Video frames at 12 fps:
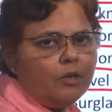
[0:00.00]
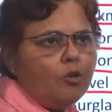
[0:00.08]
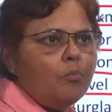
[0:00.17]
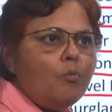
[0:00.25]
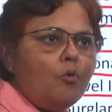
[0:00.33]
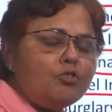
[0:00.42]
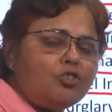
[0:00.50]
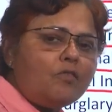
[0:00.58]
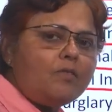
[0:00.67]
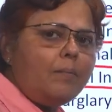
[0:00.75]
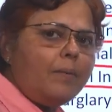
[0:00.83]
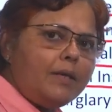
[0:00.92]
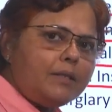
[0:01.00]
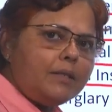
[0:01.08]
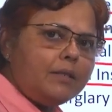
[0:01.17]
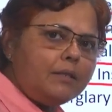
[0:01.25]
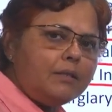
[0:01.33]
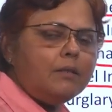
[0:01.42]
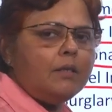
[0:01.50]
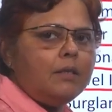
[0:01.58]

Now, most of the places,